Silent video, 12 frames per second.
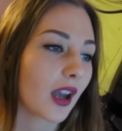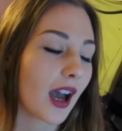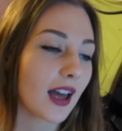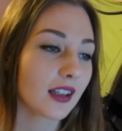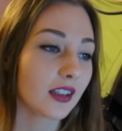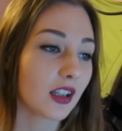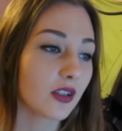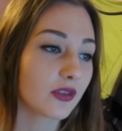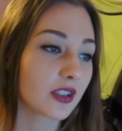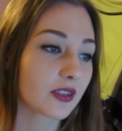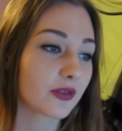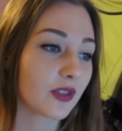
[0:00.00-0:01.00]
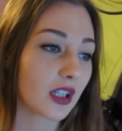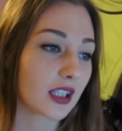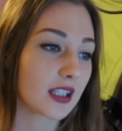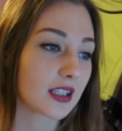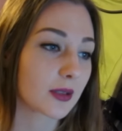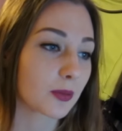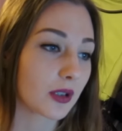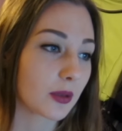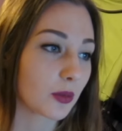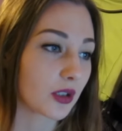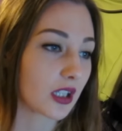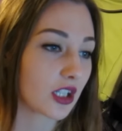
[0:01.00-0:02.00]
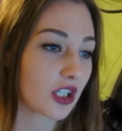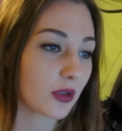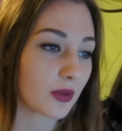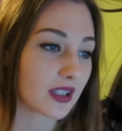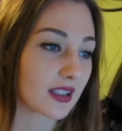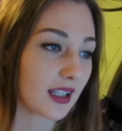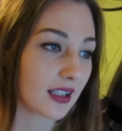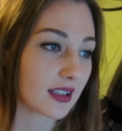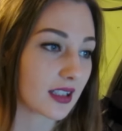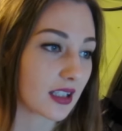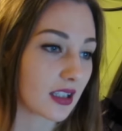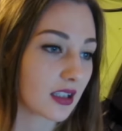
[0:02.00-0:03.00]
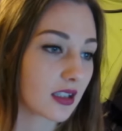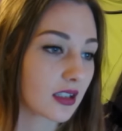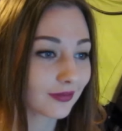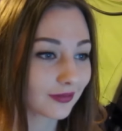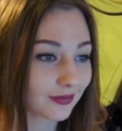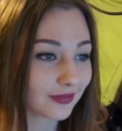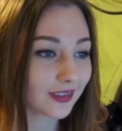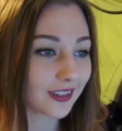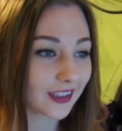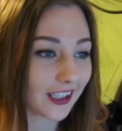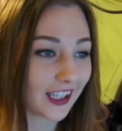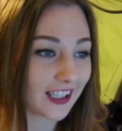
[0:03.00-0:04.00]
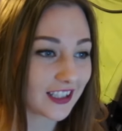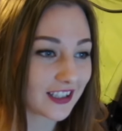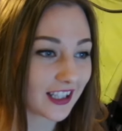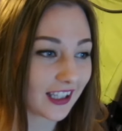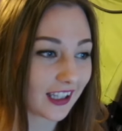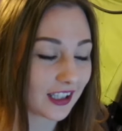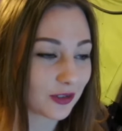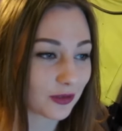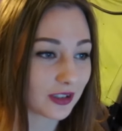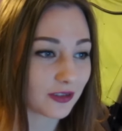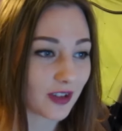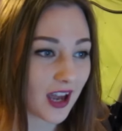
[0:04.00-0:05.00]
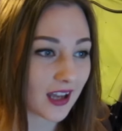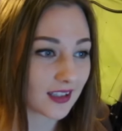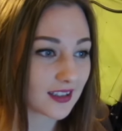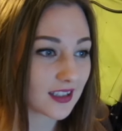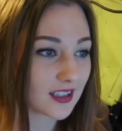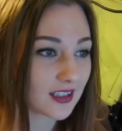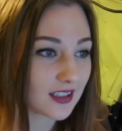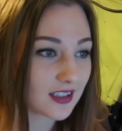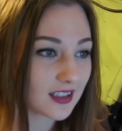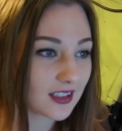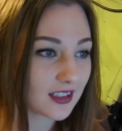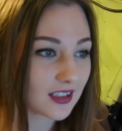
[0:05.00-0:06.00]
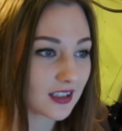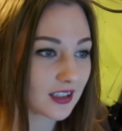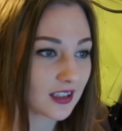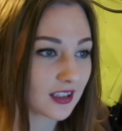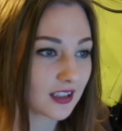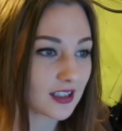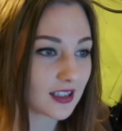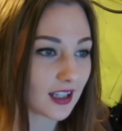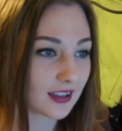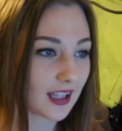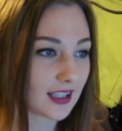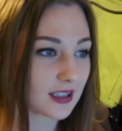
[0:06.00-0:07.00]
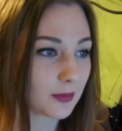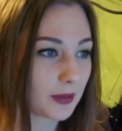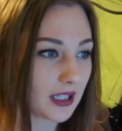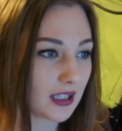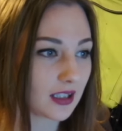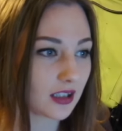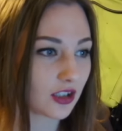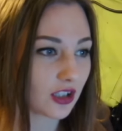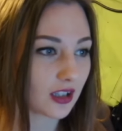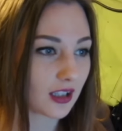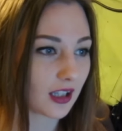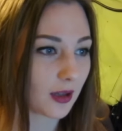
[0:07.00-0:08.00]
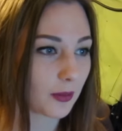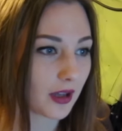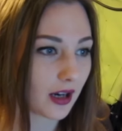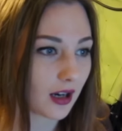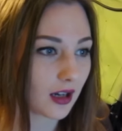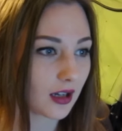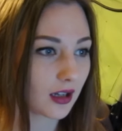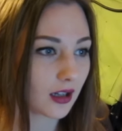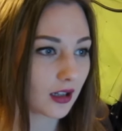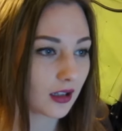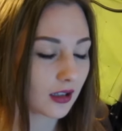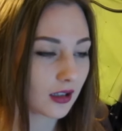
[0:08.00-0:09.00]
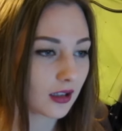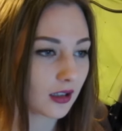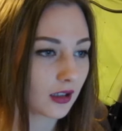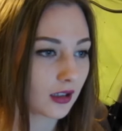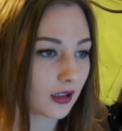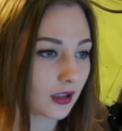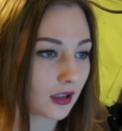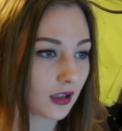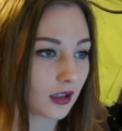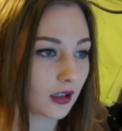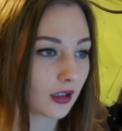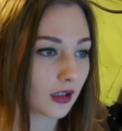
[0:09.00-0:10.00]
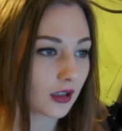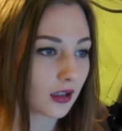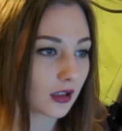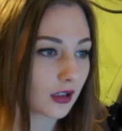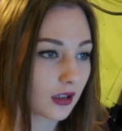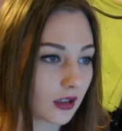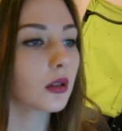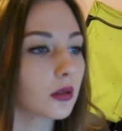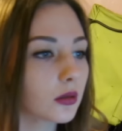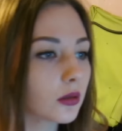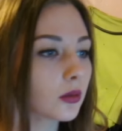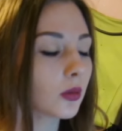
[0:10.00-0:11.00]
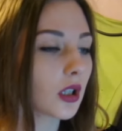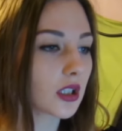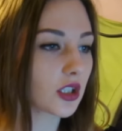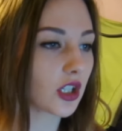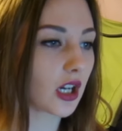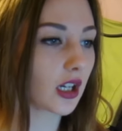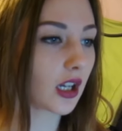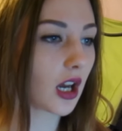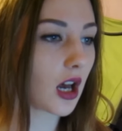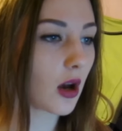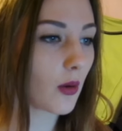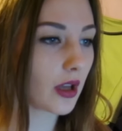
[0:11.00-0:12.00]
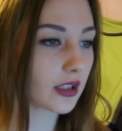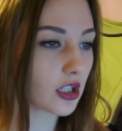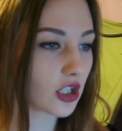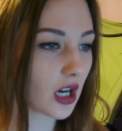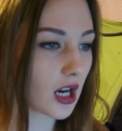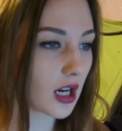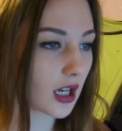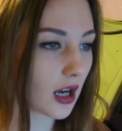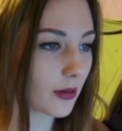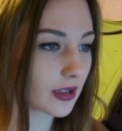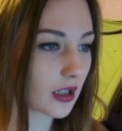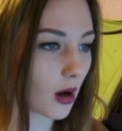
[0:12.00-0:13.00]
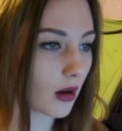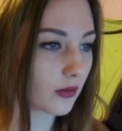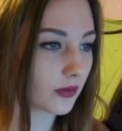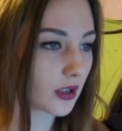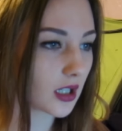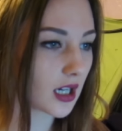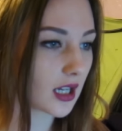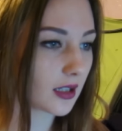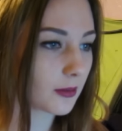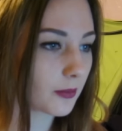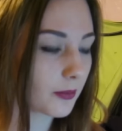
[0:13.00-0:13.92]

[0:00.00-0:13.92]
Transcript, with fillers: I love his fucking springboard. That shit was sexy. Yeah, he's like, he's really fast got that speed and agility up there. Corner and AJ Styles is feeling it. Ooh, Walls of Jericho, Walls of Jericho, he's going for it.